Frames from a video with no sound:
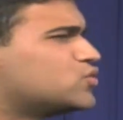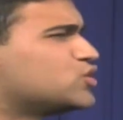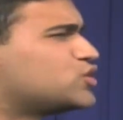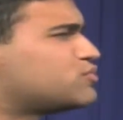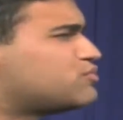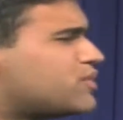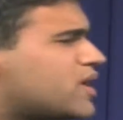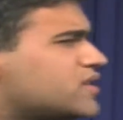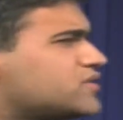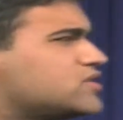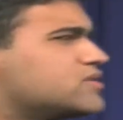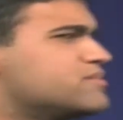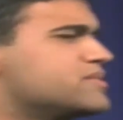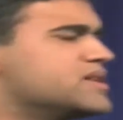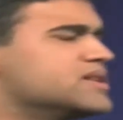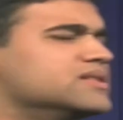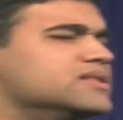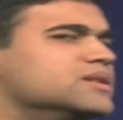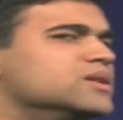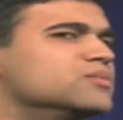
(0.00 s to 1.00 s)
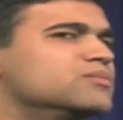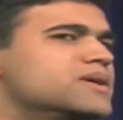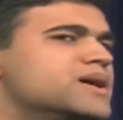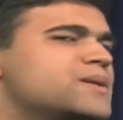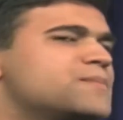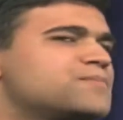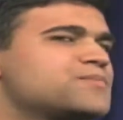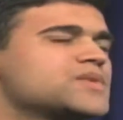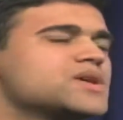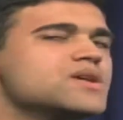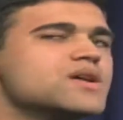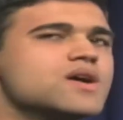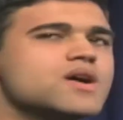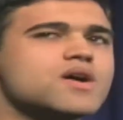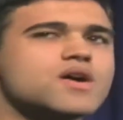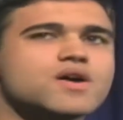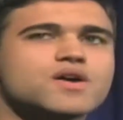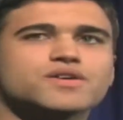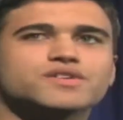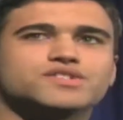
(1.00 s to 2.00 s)
which puzzled me a little bit.
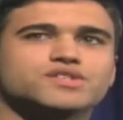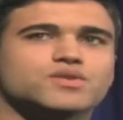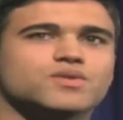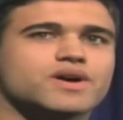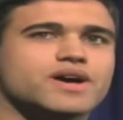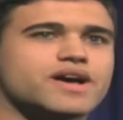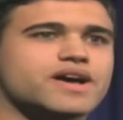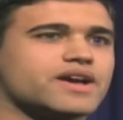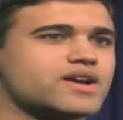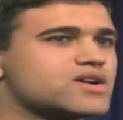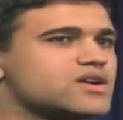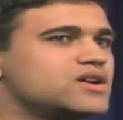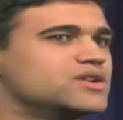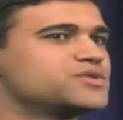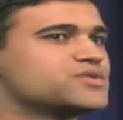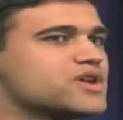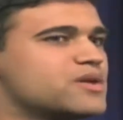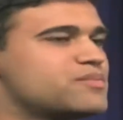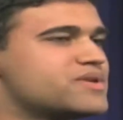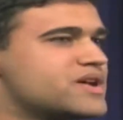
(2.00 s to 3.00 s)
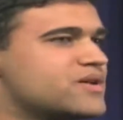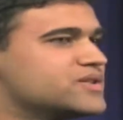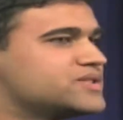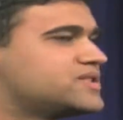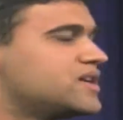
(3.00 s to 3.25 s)
So I called her up and I was